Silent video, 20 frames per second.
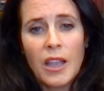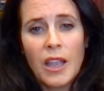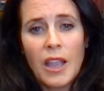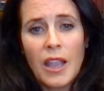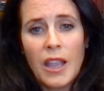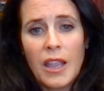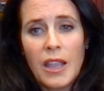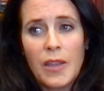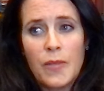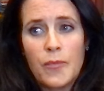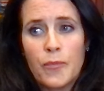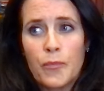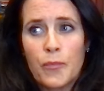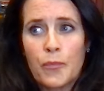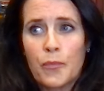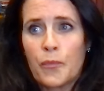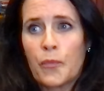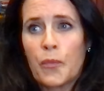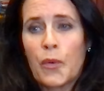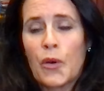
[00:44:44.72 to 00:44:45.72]
a
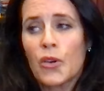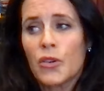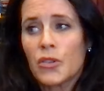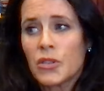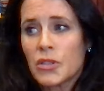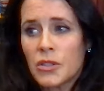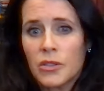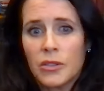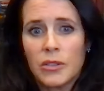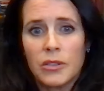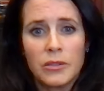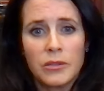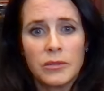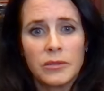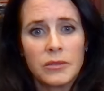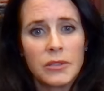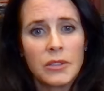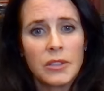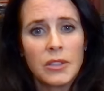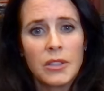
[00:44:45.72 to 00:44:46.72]
personal
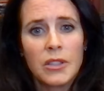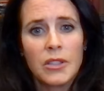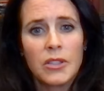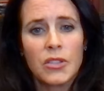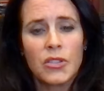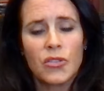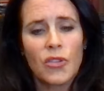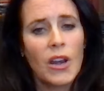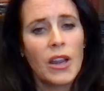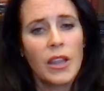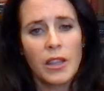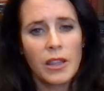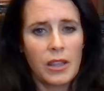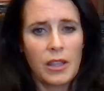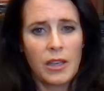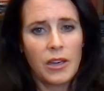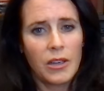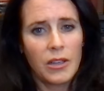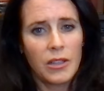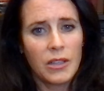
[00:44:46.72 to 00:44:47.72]
strength
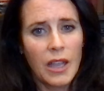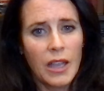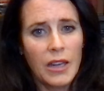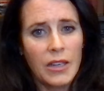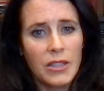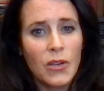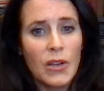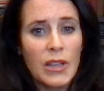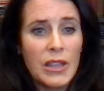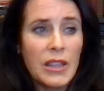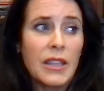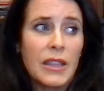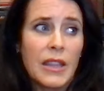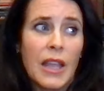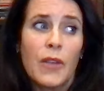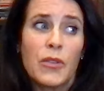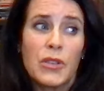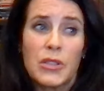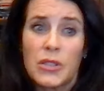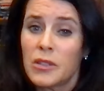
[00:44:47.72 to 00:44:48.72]
there. And so I think
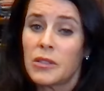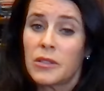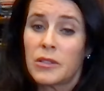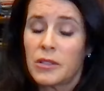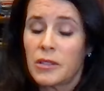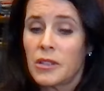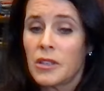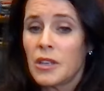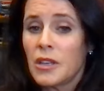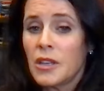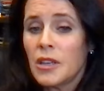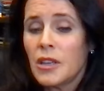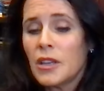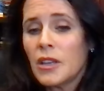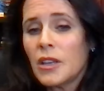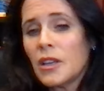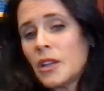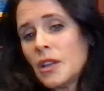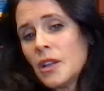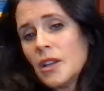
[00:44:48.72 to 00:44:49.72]
that was a
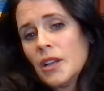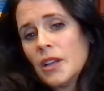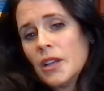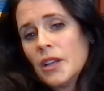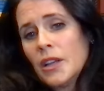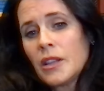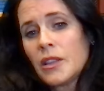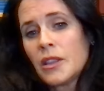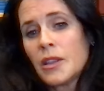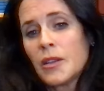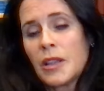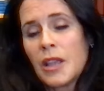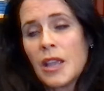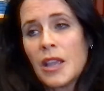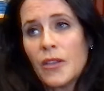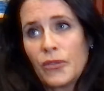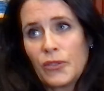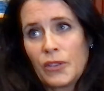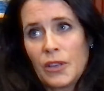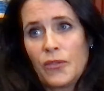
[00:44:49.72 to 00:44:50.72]
the
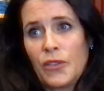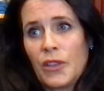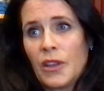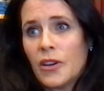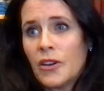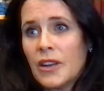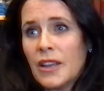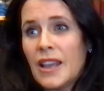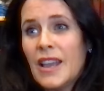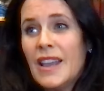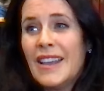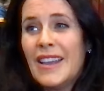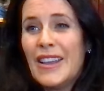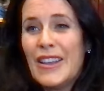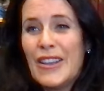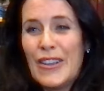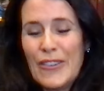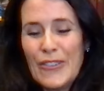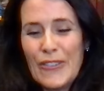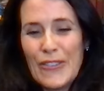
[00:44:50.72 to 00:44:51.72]
gift if there
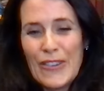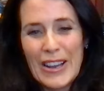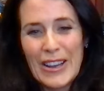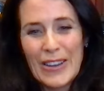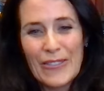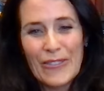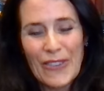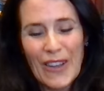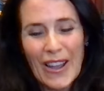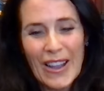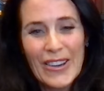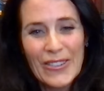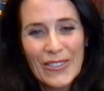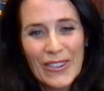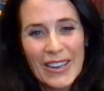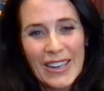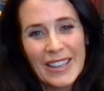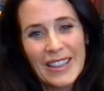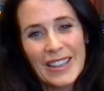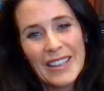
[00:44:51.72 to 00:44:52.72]
if we can find
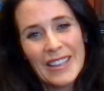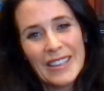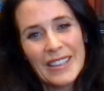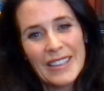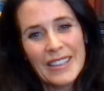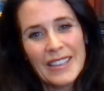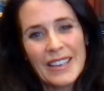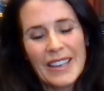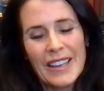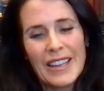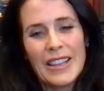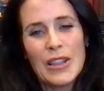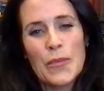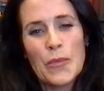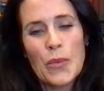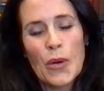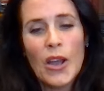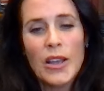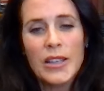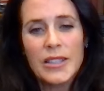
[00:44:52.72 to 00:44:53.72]
one in the sure, in
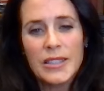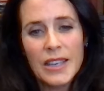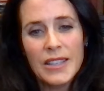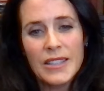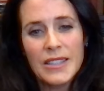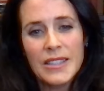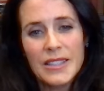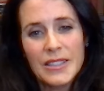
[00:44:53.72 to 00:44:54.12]
the process. I'm sure